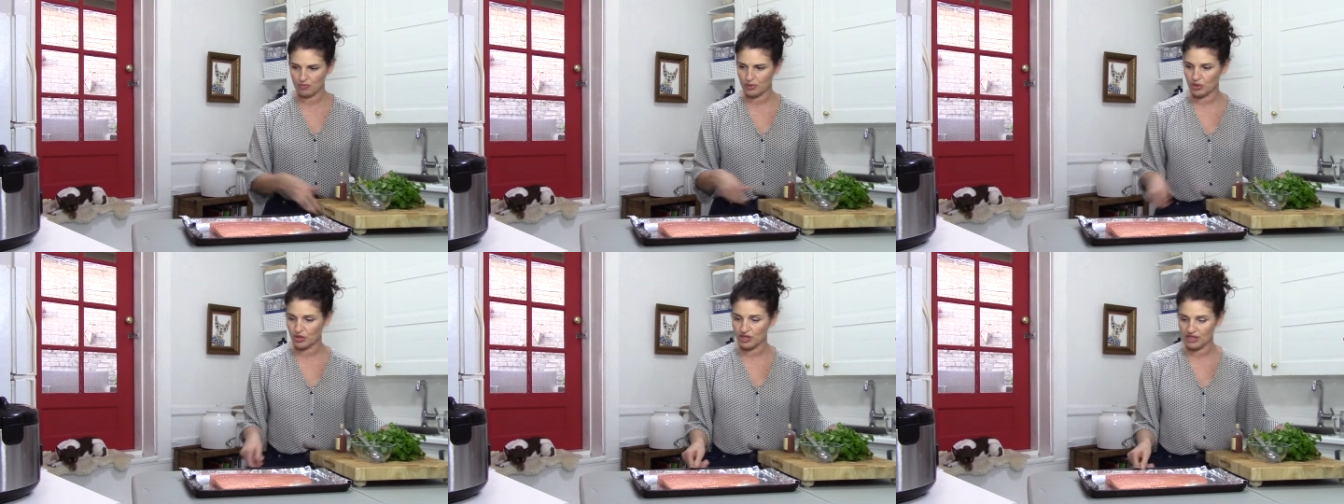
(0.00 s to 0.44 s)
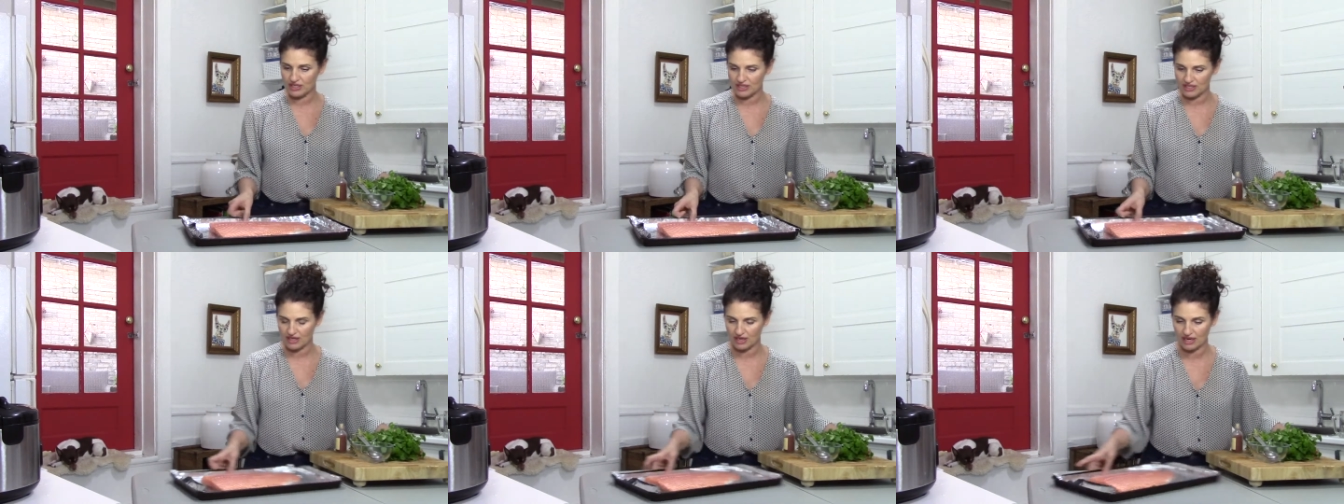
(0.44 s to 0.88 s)

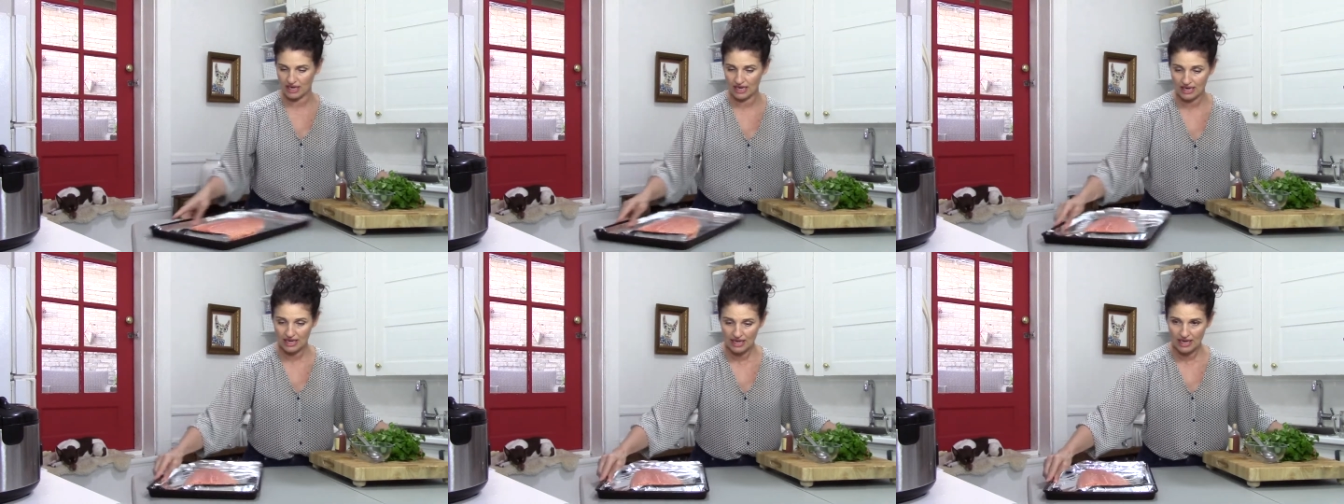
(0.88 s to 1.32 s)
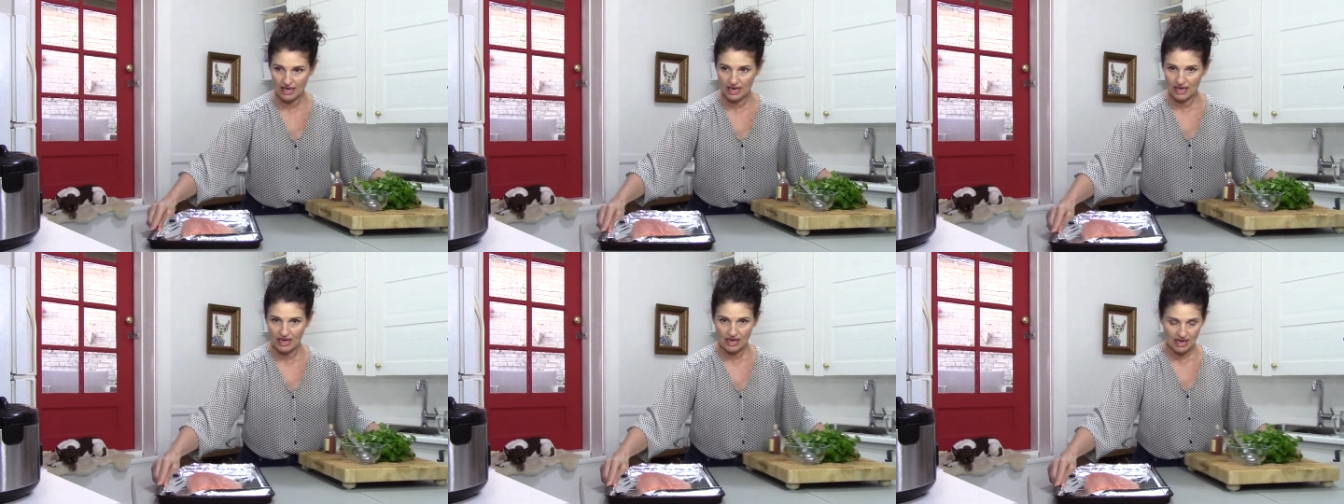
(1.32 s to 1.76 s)
put
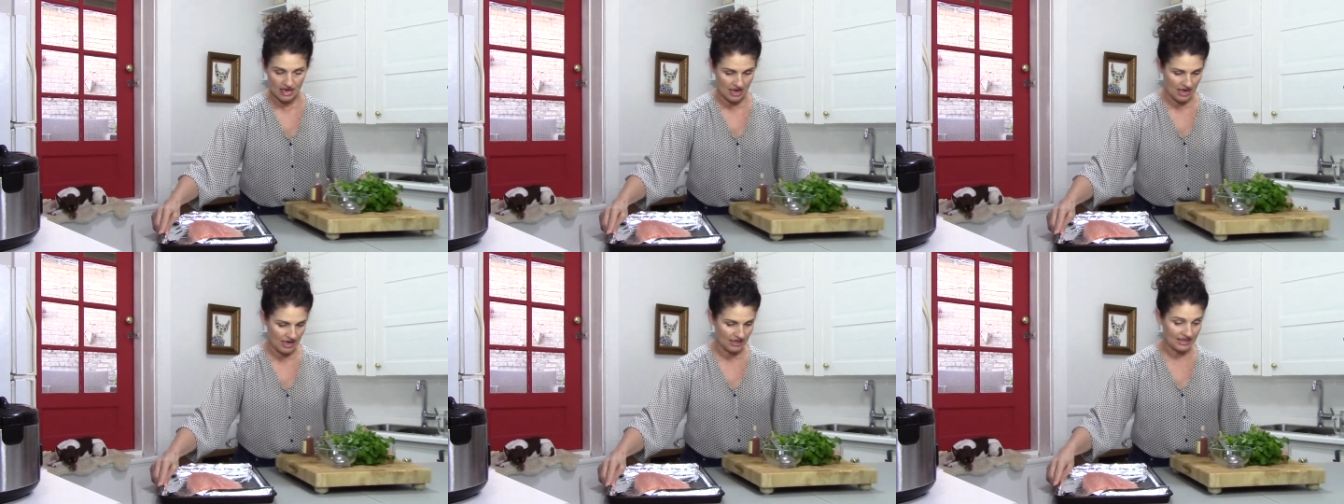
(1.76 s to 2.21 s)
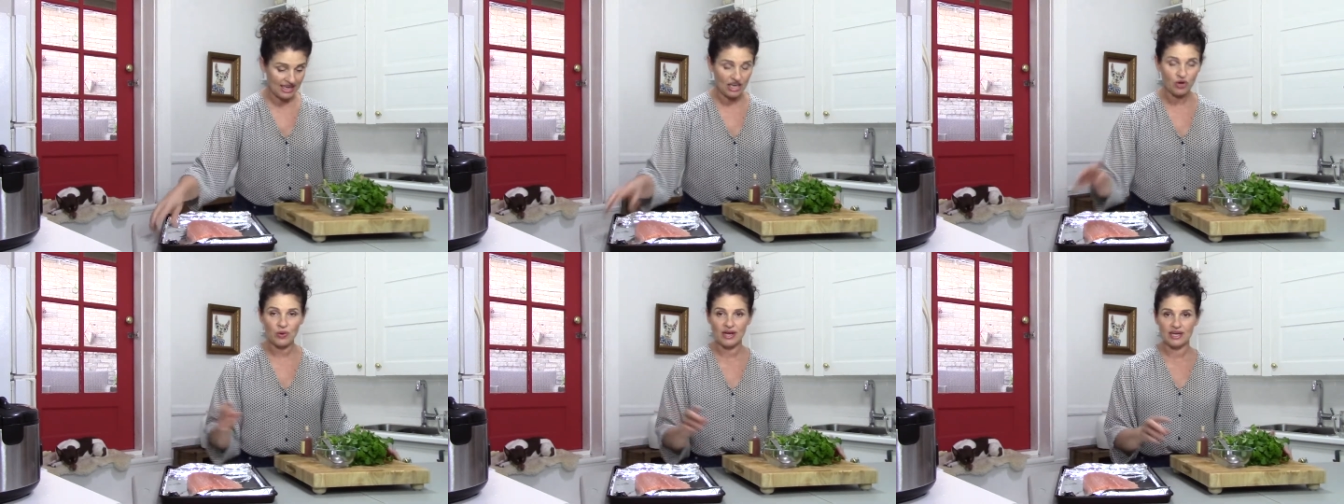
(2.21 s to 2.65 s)

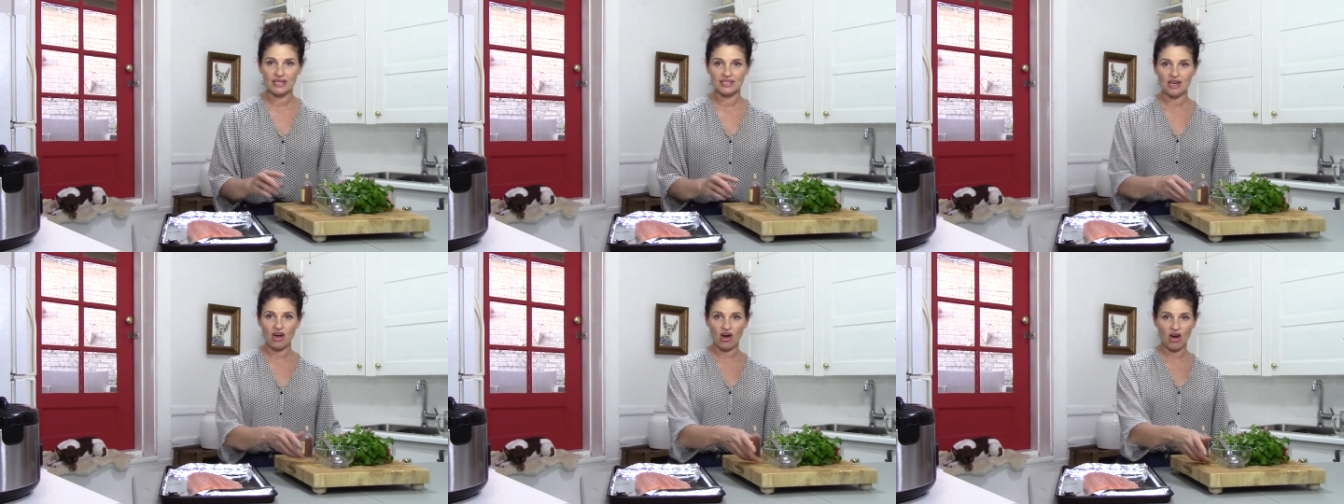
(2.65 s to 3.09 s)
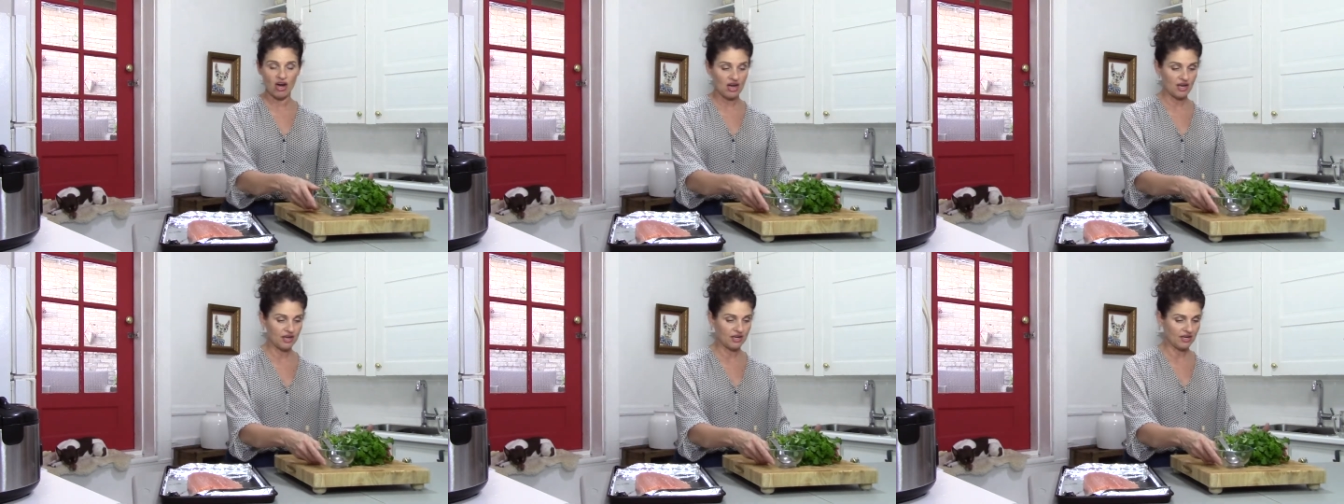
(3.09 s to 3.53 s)
liquid
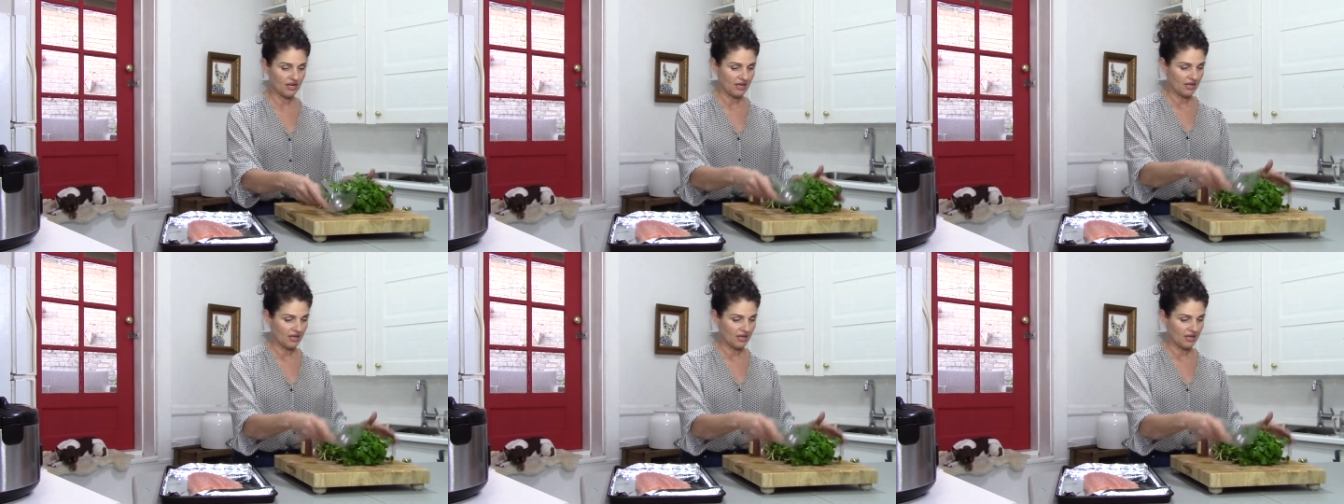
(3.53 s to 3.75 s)
on